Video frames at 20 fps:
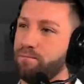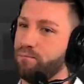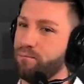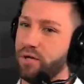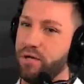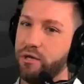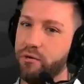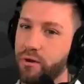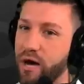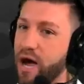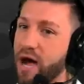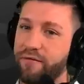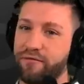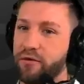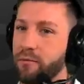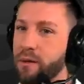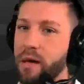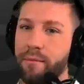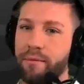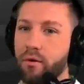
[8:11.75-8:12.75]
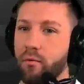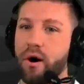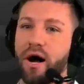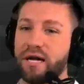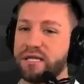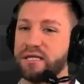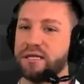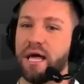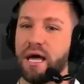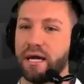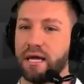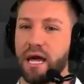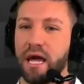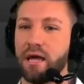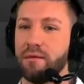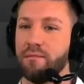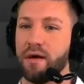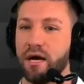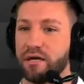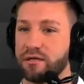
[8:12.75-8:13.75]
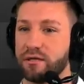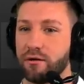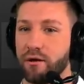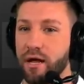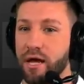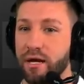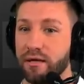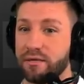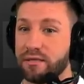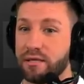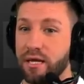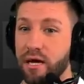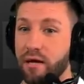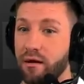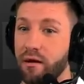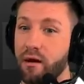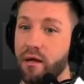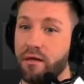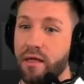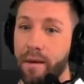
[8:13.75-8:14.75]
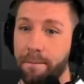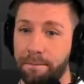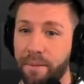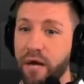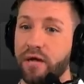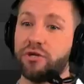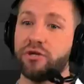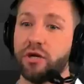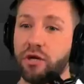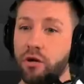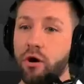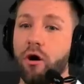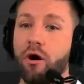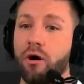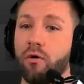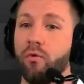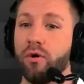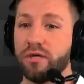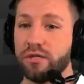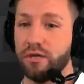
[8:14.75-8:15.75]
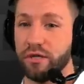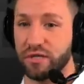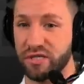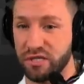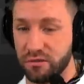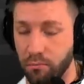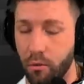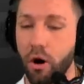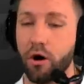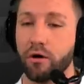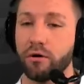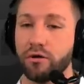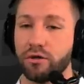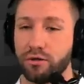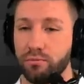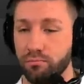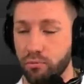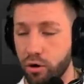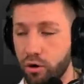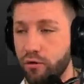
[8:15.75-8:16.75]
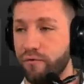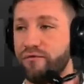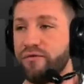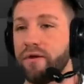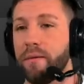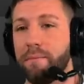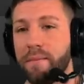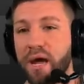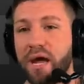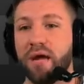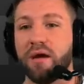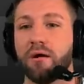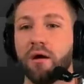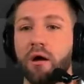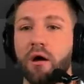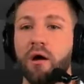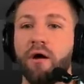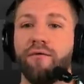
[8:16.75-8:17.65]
but you have to be able to watch that game yesterday and say that benching Carr was the smart move to make